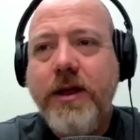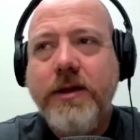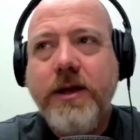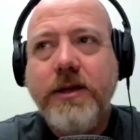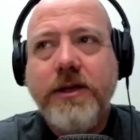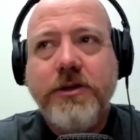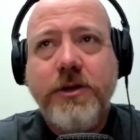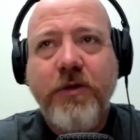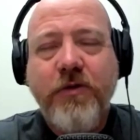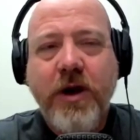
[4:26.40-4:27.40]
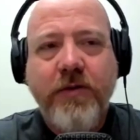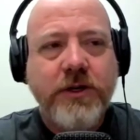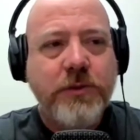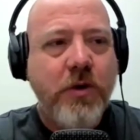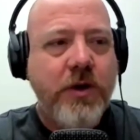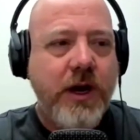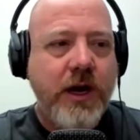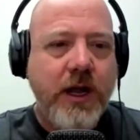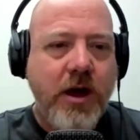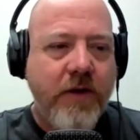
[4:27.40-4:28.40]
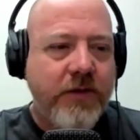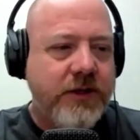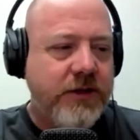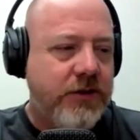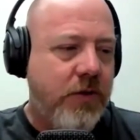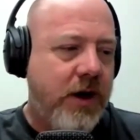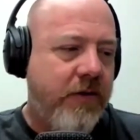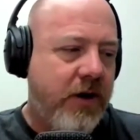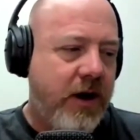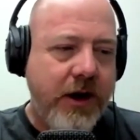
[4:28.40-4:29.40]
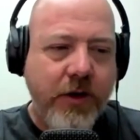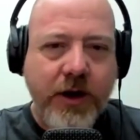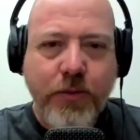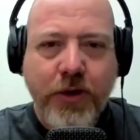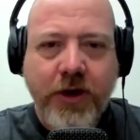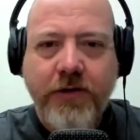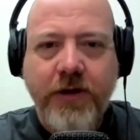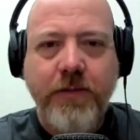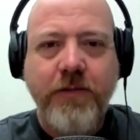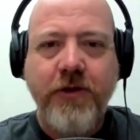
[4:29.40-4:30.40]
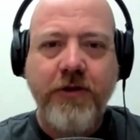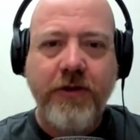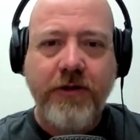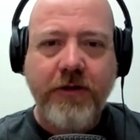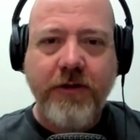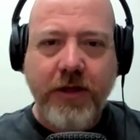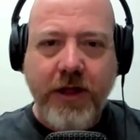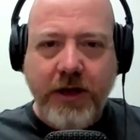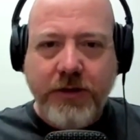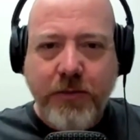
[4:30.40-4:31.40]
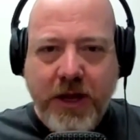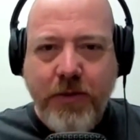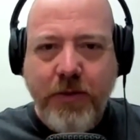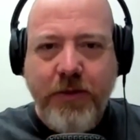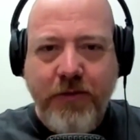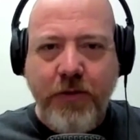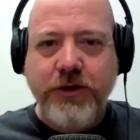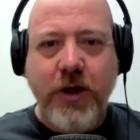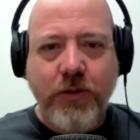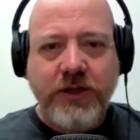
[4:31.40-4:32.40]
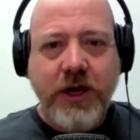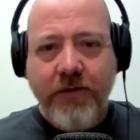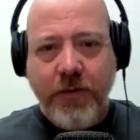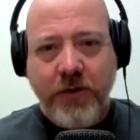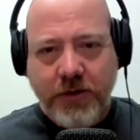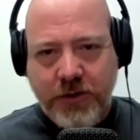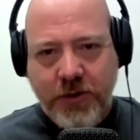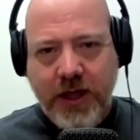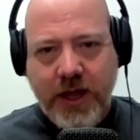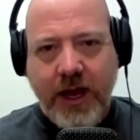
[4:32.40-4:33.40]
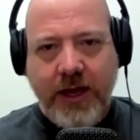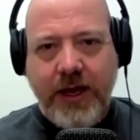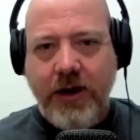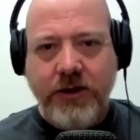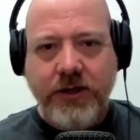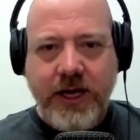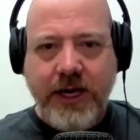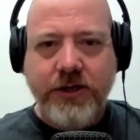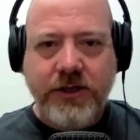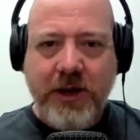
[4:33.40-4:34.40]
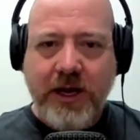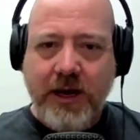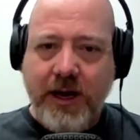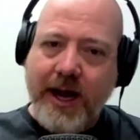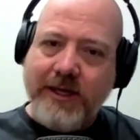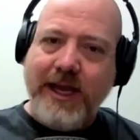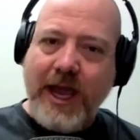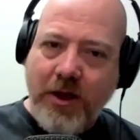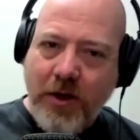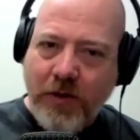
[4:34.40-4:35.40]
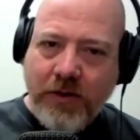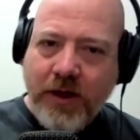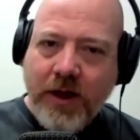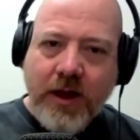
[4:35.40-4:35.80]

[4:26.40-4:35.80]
it, it's interesting. Before I ever spoke at any conferences or whatever, I'd already preached in churches to a thousand people before, so I was comfortable doing that, getting on stage and speaking at a SKO.